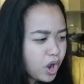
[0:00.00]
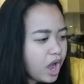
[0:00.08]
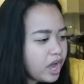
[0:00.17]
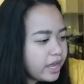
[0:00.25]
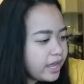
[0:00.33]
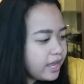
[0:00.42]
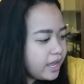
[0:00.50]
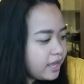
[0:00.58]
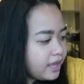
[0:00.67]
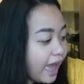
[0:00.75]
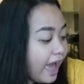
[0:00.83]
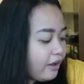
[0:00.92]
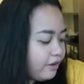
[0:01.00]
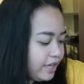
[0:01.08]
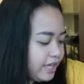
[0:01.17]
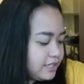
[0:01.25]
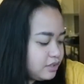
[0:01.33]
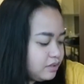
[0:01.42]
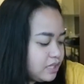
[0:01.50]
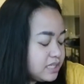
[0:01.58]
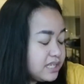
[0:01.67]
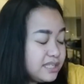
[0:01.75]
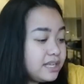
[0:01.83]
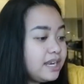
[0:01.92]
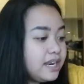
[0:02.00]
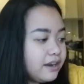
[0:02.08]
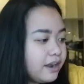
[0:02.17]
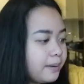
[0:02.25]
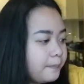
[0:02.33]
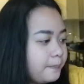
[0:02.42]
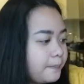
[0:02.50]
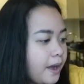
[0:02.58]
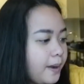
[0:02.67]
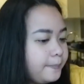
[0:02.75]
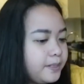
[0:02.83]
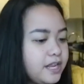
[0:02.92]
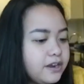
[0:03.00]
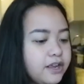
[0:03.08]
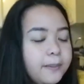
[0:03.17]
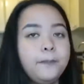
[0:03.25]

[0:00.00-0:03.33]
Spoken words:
Okay. Ah, okay. So, this is the lyric